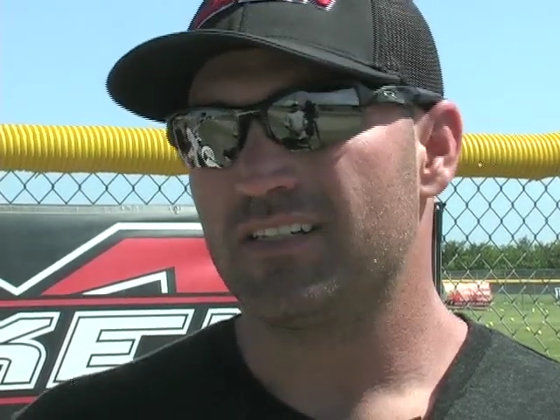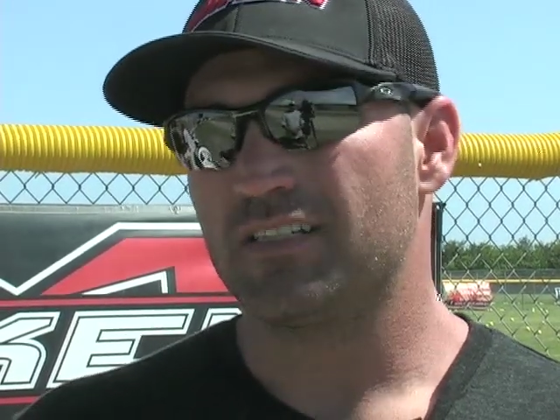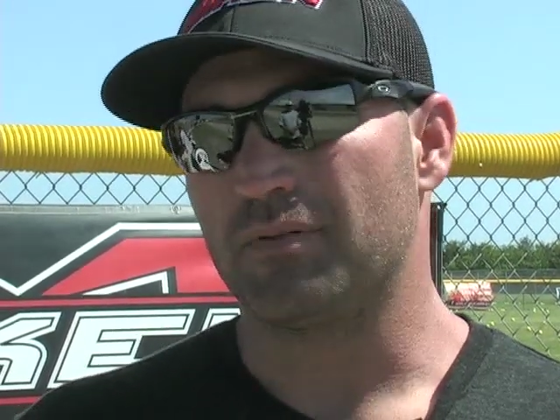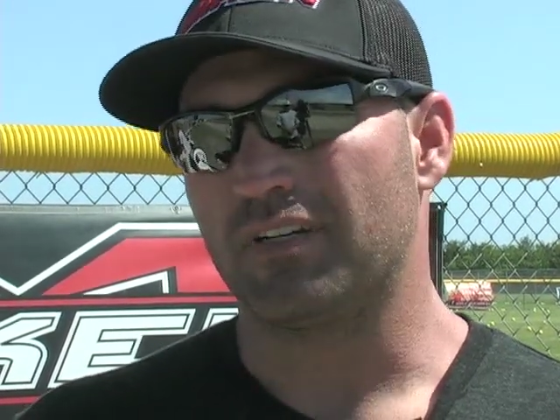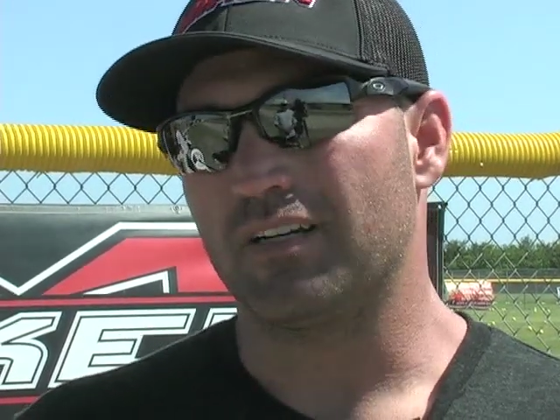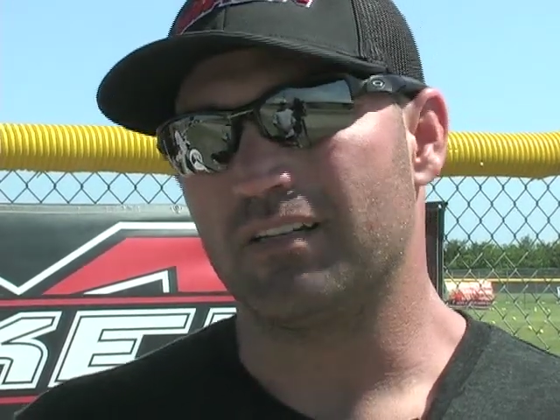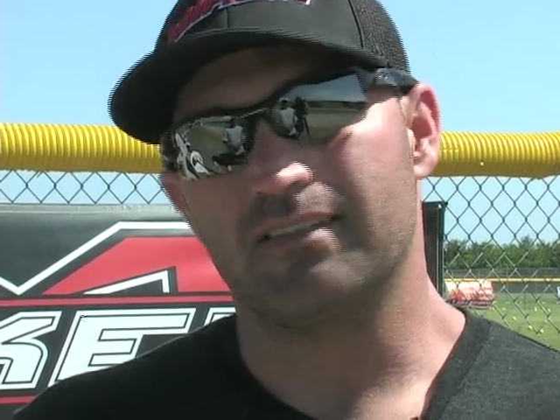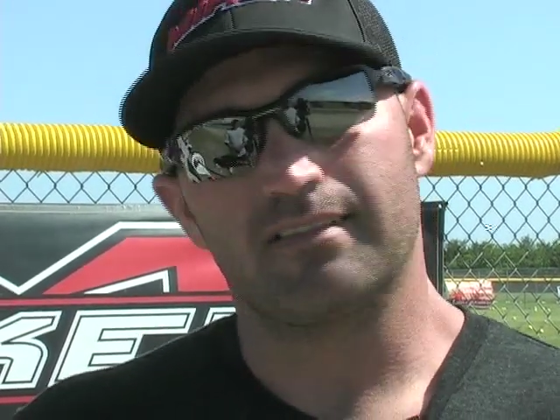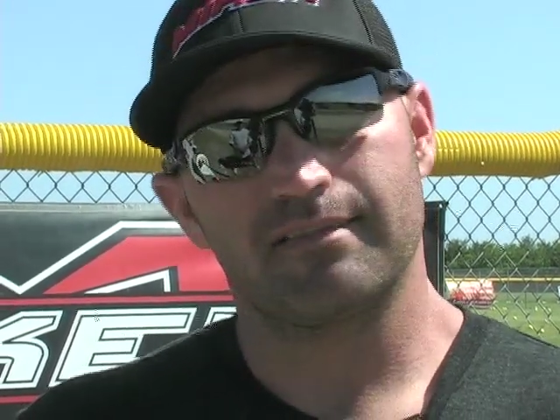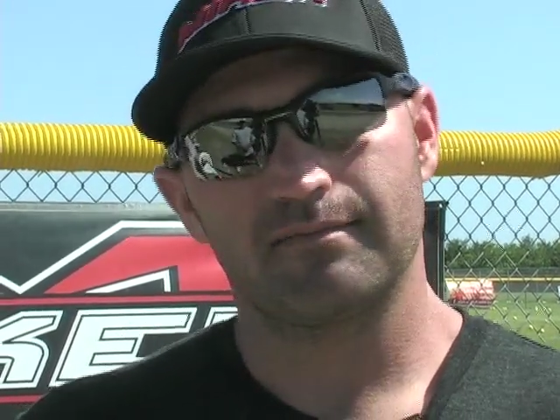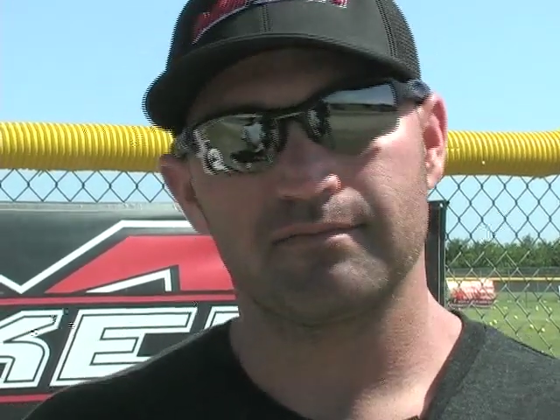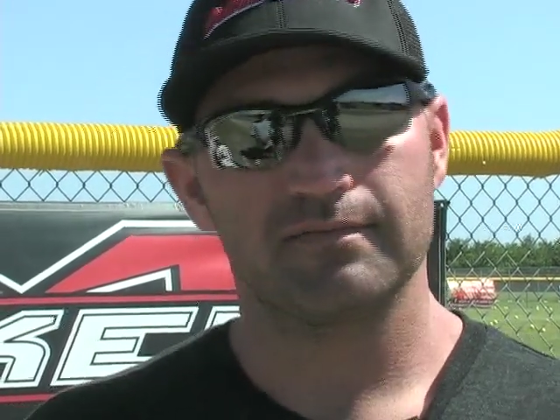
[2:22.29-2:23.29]
just
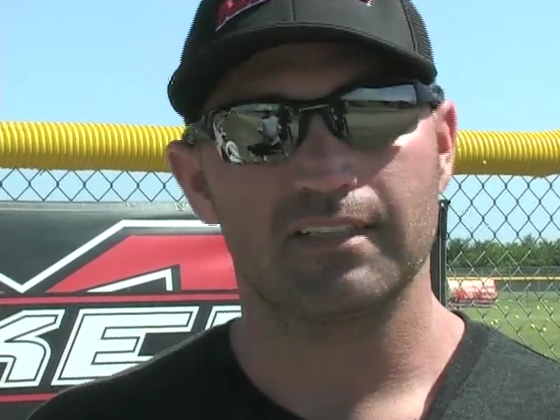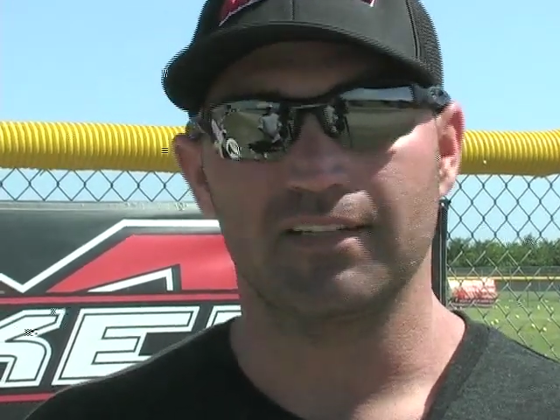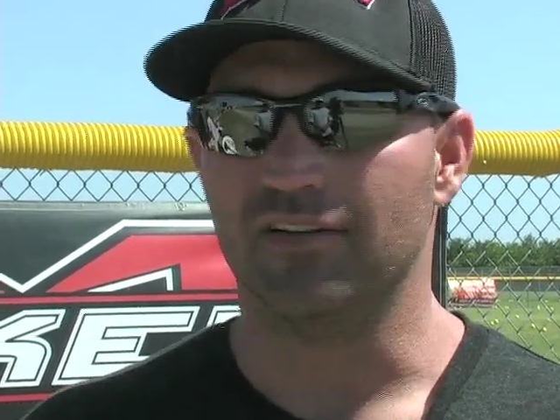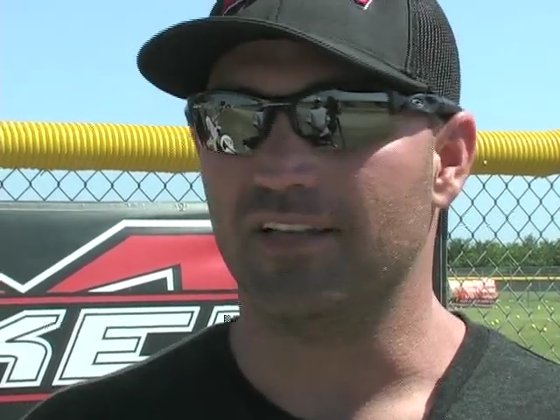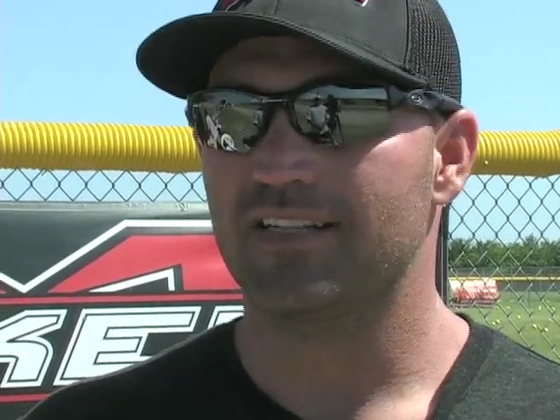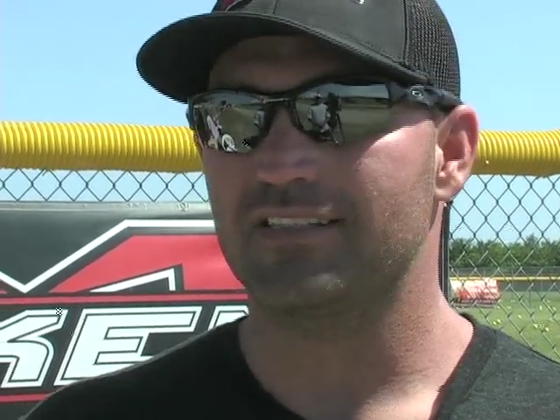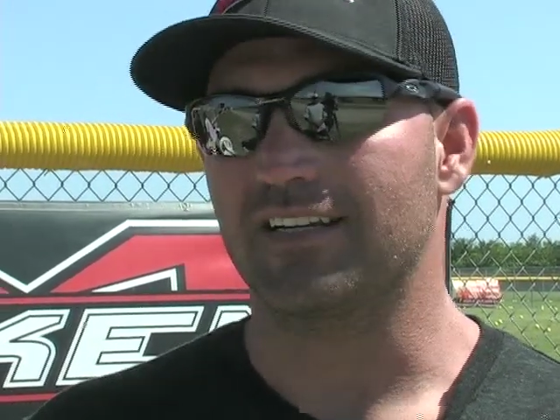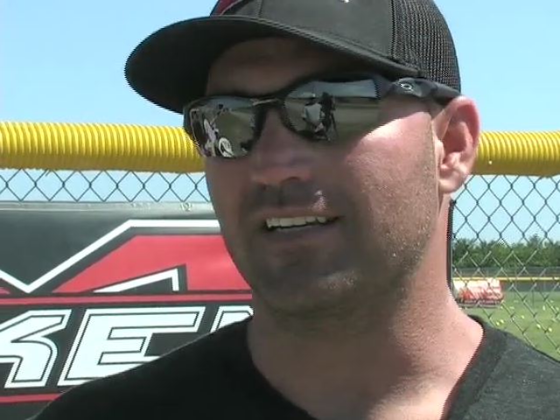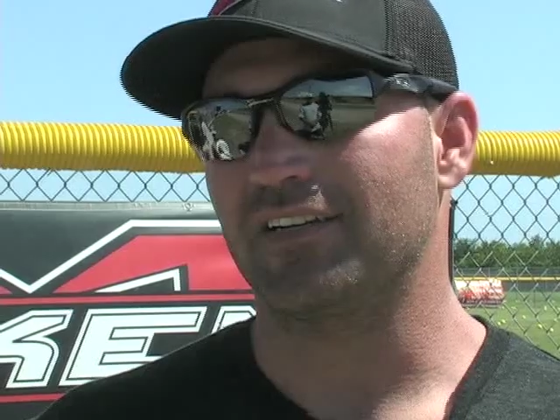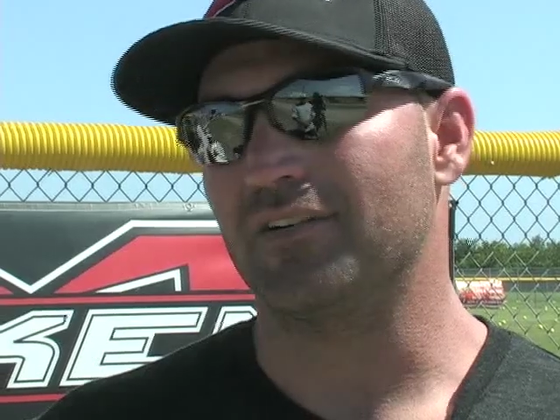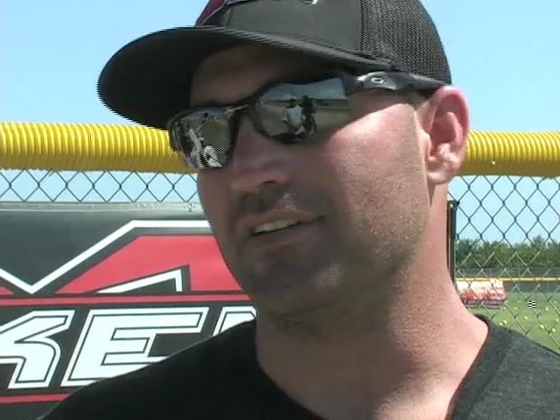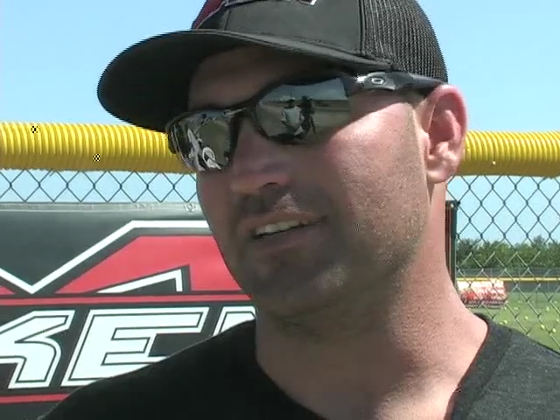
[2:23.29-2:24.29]
because, you know, that's
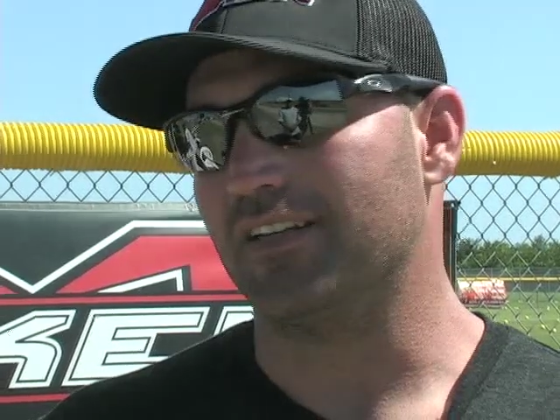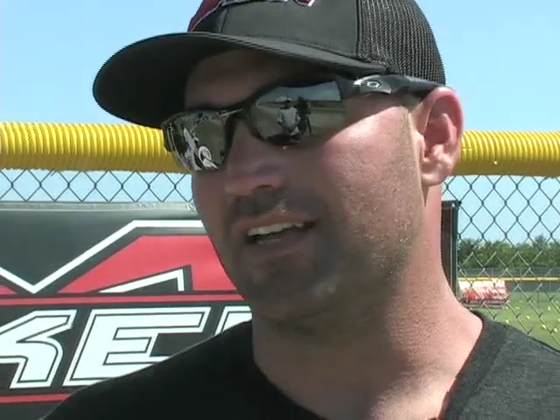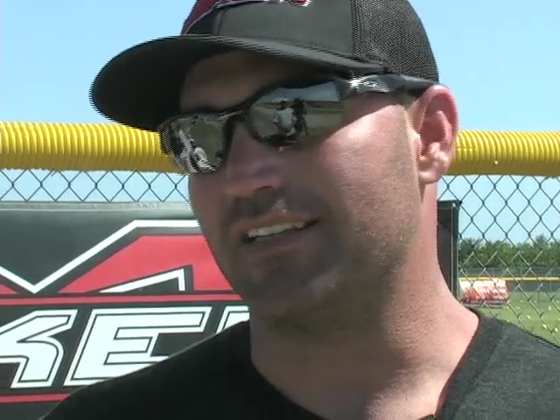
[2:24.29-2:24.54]
like you're